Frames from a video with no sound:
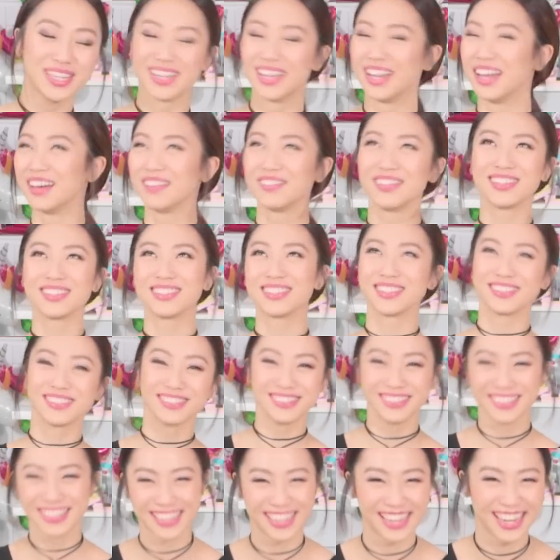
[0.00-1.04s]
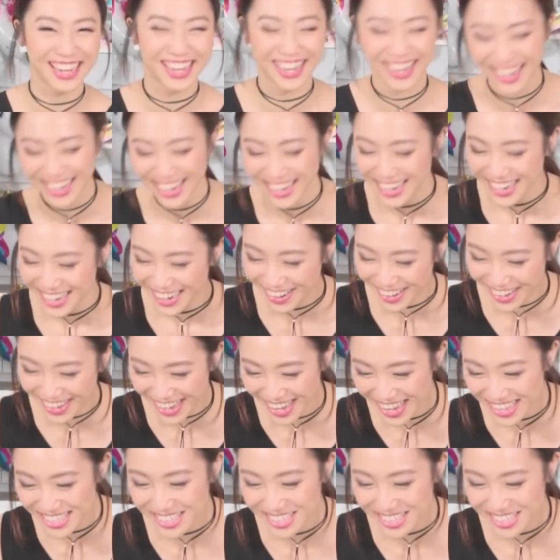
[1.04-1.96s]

Love you too. Okay,